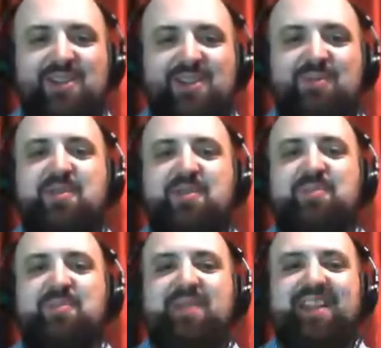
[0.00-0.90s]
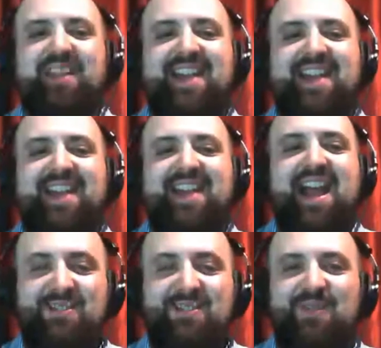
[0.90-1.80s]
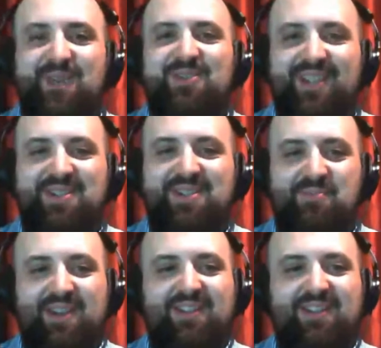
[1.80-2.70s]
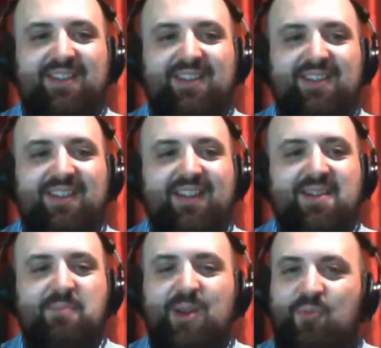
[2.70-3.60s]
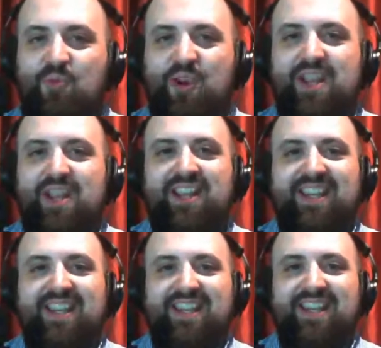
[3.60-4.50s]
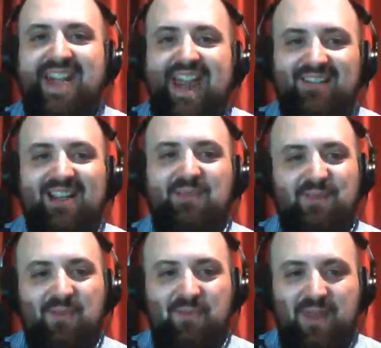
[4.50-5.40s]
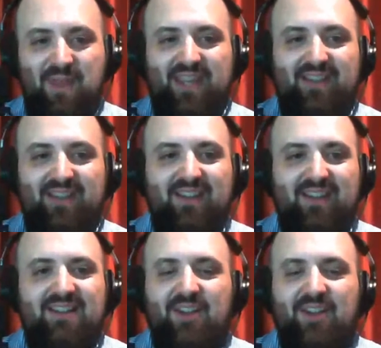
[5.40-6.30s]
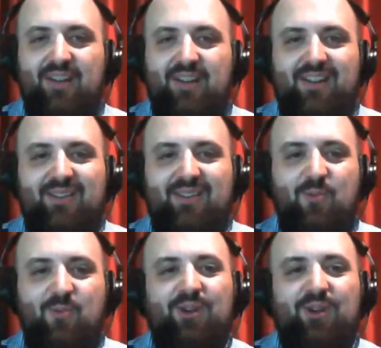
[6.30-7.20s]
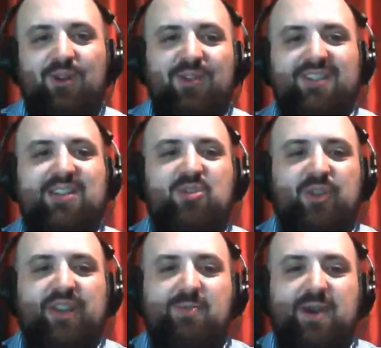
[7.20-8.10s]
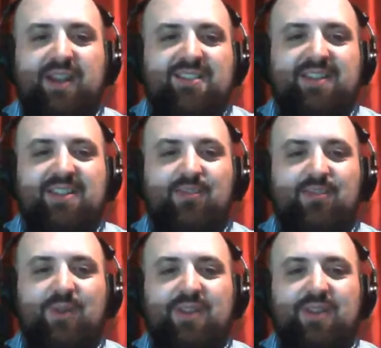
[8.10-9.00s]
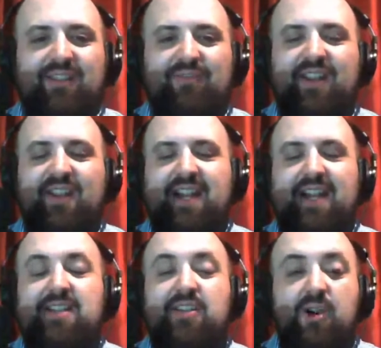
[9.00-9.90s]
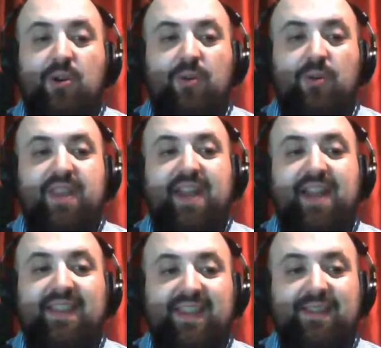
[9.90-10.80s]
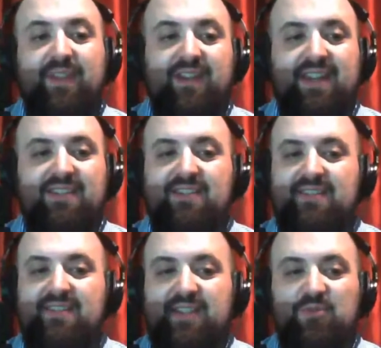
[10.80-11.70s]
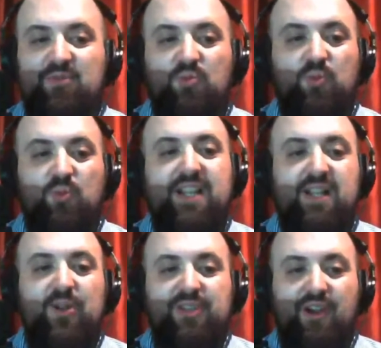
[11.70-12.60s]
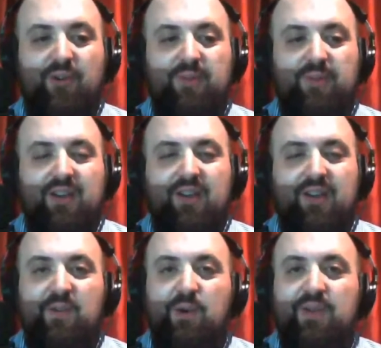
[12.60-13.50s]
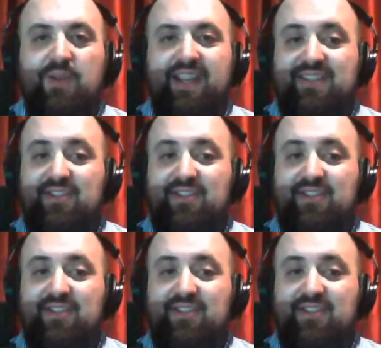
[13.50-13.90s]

sure this movie will be entirely universal in its appeal, but it really nailed something for me. So, the world in Drinking Buddies is one that I feel like I know that I live in, and it just hits really close to home. For one thing, it's in